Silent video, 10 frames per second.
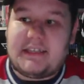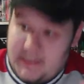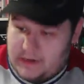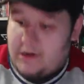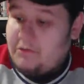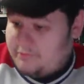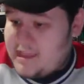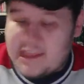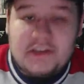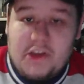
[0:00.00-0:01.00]
You know,
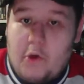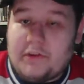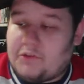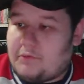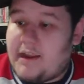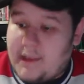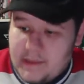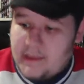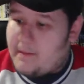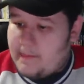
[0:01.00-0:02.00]
they can go in the ring
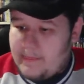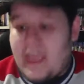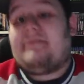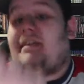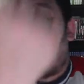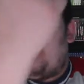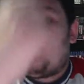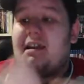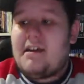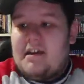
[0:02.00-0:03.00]
and
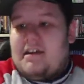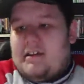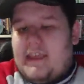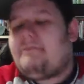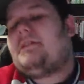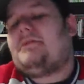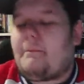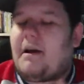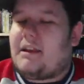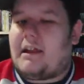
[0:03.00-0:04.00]
they, even if they
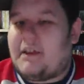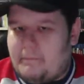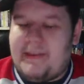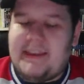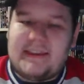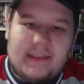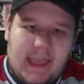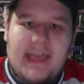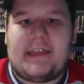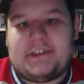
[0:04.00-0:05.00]
might not end up beating
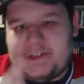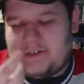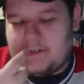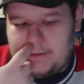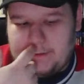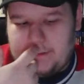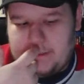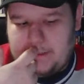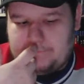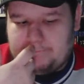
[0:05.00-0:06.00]
Edge
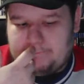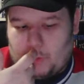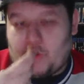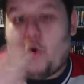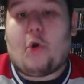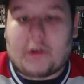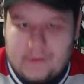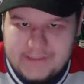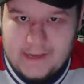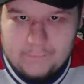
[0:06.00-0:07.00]
or Corner,
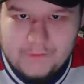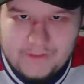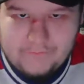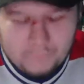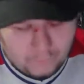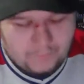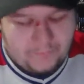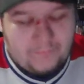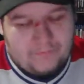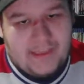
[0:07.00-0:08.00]
as I really
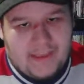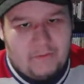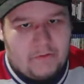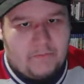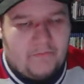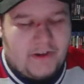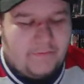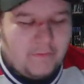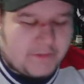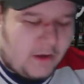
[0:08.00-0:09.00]
think it would have been funny if
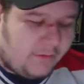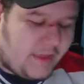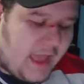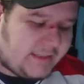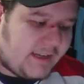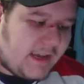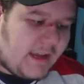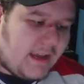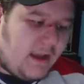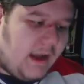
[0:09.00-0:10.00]
he was called that,
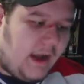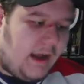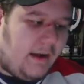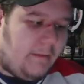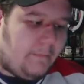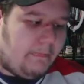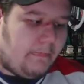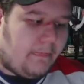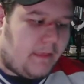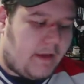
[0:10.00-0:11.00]

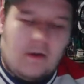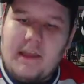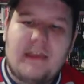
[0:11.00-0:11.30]
you know,